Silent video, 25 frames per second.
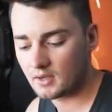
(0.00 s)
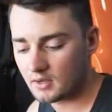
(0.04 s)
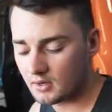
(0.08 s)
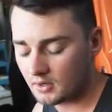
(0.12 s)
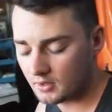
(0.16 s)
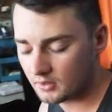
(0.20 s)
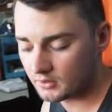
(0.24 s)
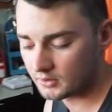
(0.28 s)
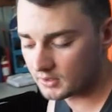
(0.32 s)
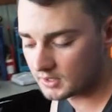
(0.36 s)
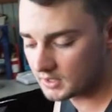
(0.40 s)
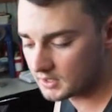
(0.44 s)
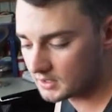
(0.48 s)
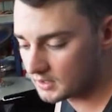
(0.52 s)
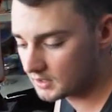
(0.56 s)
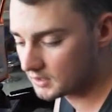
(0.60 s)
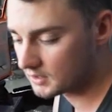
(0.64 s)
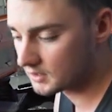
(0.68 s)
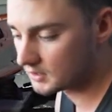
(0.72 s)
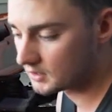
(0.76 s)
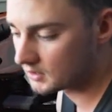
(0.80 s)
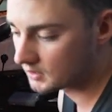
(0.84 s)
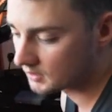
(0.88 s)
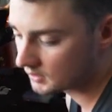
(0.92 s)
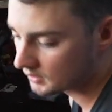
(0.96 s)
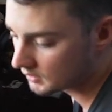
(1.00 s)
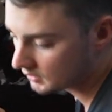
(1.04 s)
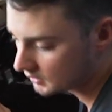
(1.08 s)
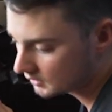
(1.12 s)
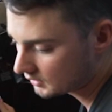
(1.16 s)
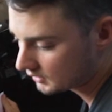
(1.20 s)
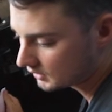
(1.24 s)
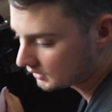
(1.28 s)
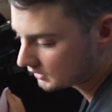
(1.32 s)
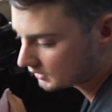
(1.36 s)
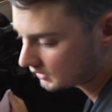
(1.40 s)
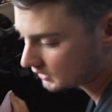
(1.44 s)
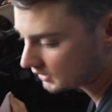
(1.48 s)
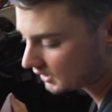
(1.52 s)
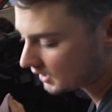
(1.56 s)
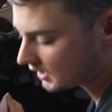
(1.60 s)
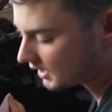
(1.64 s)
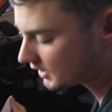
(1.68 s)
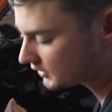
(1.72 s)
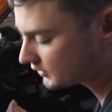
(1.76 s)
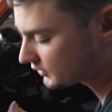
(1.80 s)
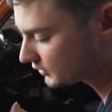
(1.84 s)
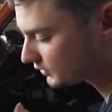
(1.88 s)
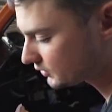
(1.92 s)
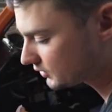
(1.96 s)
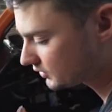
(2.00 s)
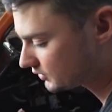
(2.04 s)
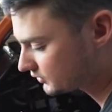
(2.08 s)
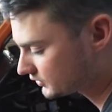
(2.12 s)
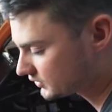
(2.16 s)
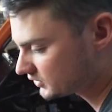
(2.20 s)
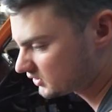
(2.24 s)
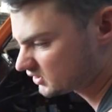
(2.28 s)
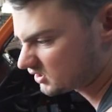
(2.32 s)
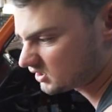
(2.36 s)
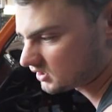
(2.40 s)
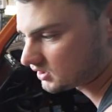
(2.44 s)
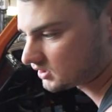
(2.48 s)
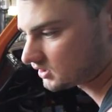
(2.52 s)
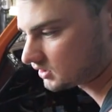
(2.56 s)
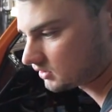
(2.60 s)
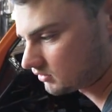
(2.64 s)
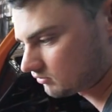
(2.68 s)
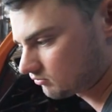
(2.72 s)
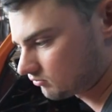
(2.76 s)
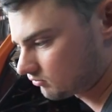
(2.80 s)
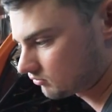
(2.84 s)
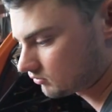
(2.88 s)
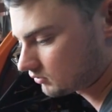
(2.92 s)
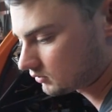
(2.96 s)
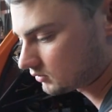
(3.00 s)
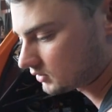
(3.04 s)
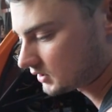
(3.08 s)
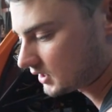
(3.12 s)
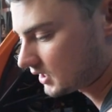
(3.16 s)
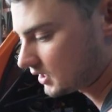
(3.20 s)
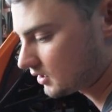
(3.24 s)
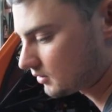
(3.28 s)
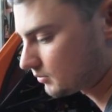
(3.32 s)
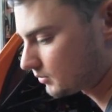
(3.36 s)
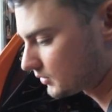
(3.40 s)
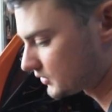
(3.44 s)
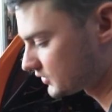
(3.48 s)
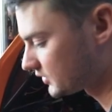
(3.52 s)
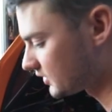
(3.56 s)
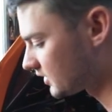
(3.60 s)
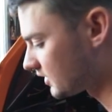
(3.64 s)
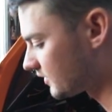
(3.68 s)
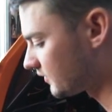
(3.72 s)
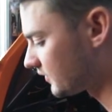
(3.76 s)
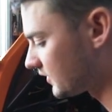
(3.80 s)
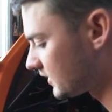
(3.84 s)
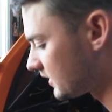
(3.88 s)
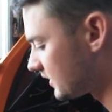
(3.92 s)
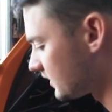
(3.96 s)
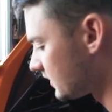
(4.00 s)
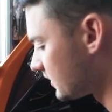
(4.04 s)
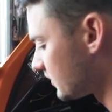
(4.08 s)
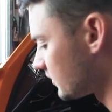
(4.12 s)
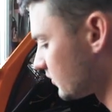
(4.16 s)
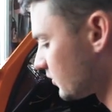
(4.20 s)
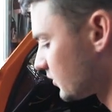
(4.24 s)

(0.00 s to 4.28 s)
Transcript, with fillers: on the car doors just to help preserve things,